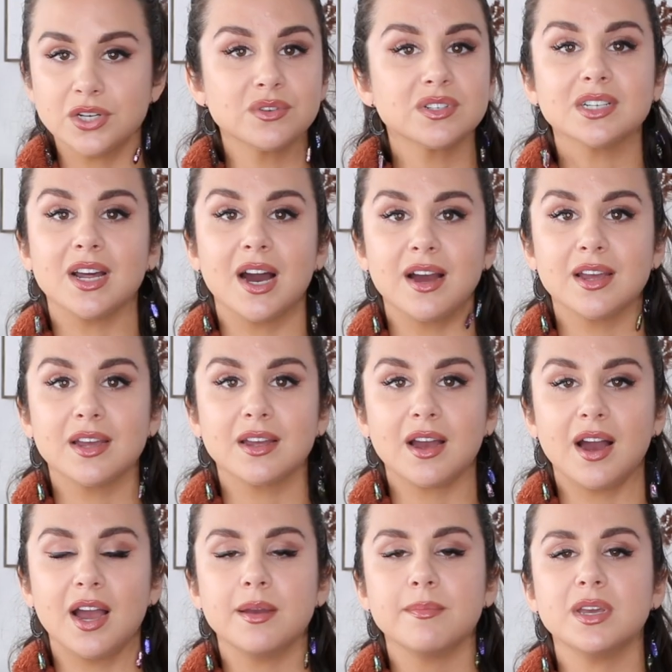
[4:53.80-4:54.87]
no denying
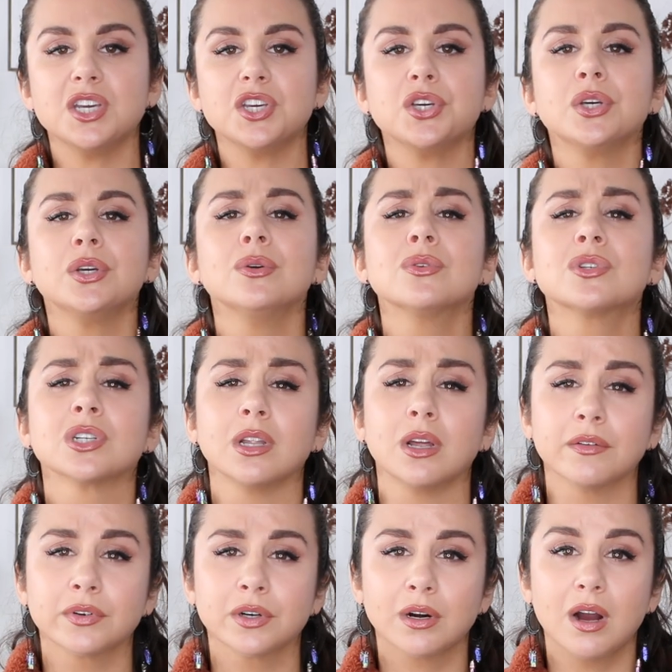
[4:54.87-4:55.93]
I'm a huge
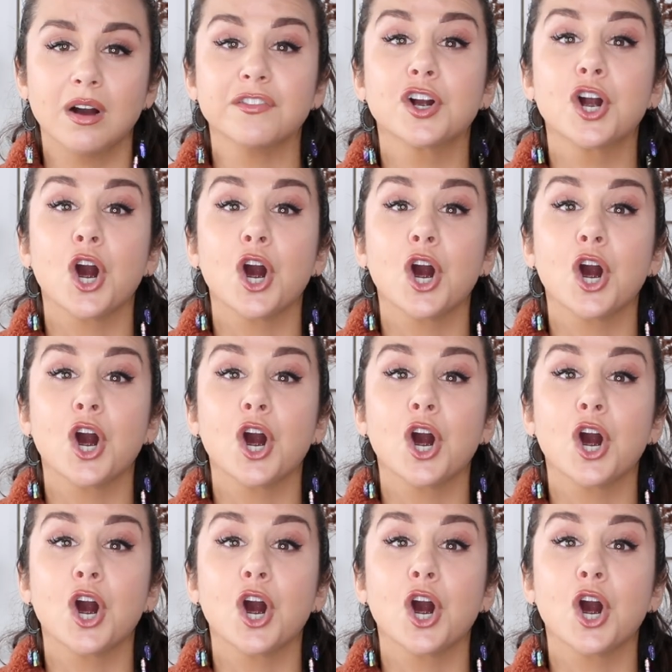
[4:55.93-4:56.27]
lover of